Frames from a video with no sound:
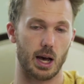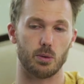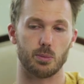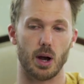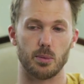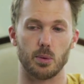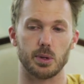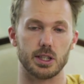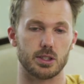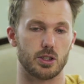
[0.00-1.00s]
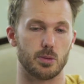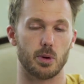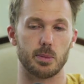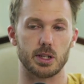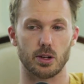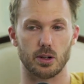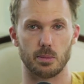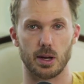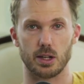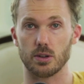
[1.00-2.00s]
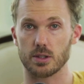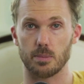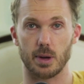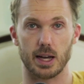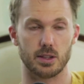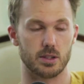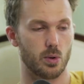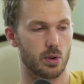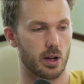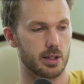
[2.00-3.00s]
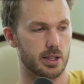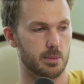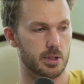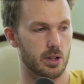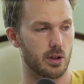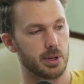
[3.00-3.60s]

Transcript: I would probably super be turning my nose up at this whole concept still.